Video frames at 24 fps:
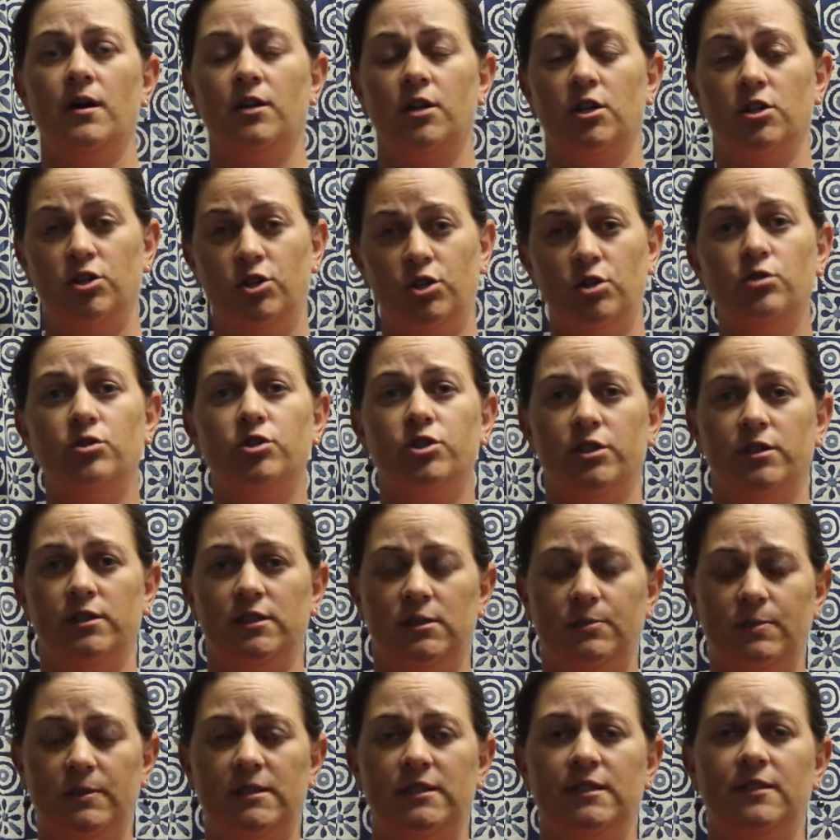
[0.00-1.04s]
contusions
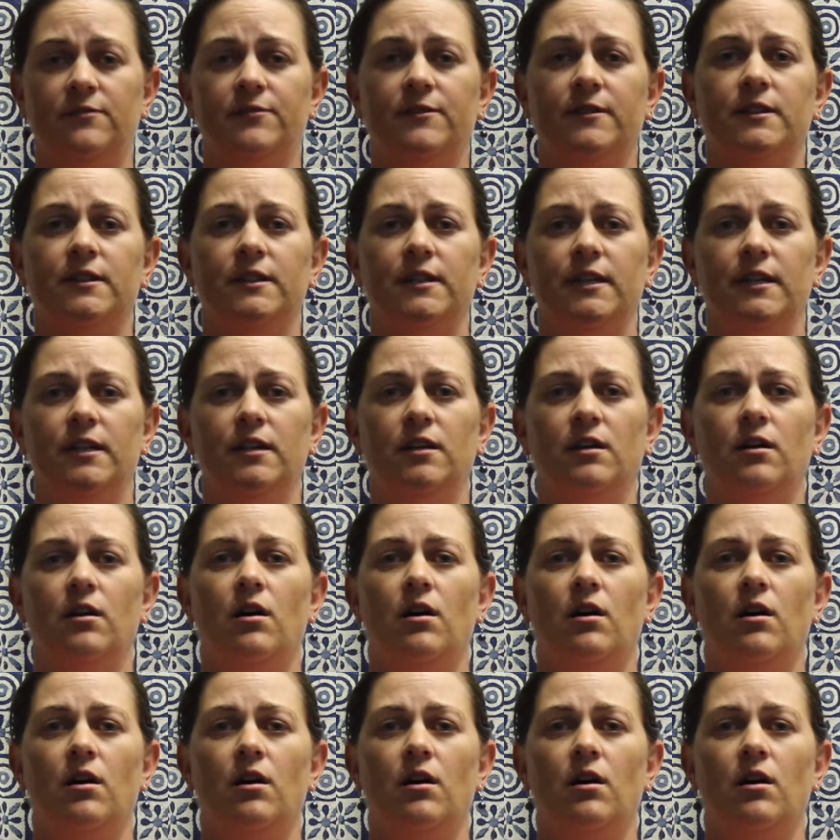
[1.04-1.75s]
specifically,